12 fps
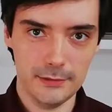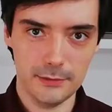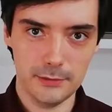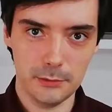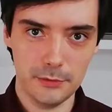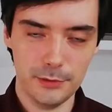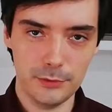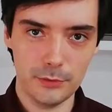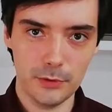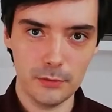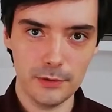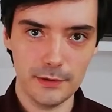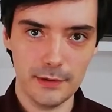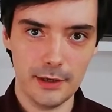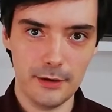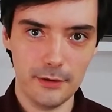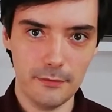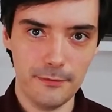So if you throw in
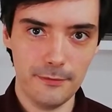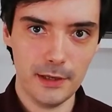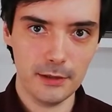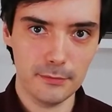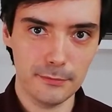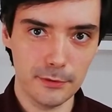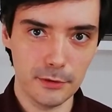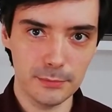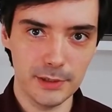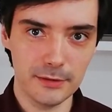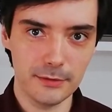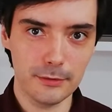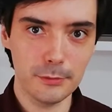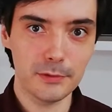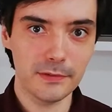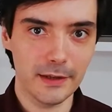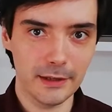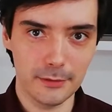there a fake verb that
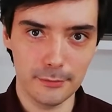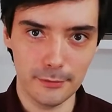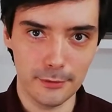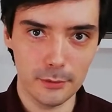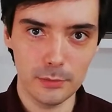looks like a verb